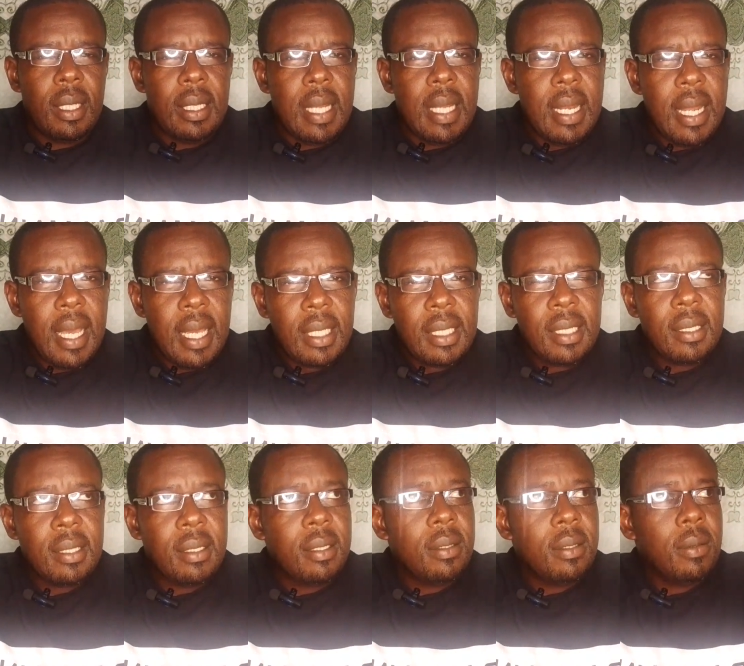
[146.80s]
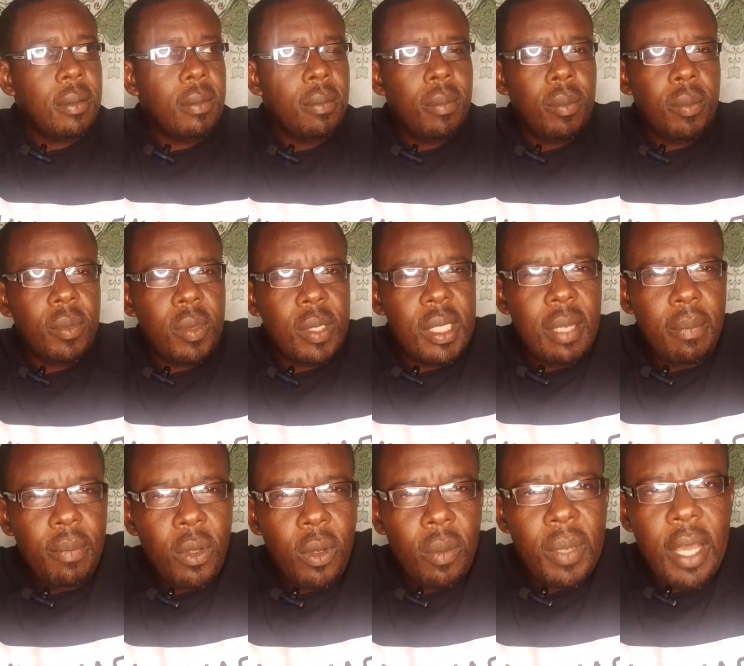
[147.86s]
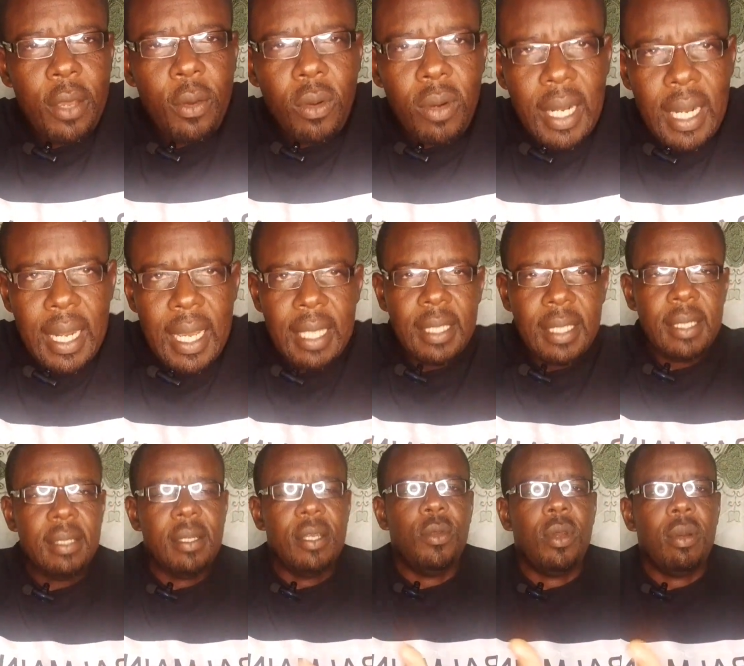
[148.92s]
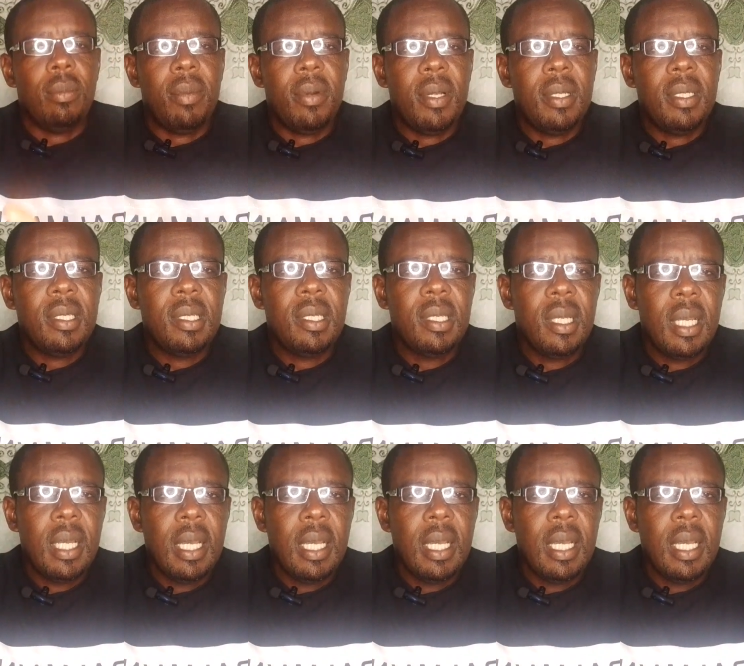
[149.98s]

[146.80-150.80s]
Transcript: The next symptom that you realize in your birds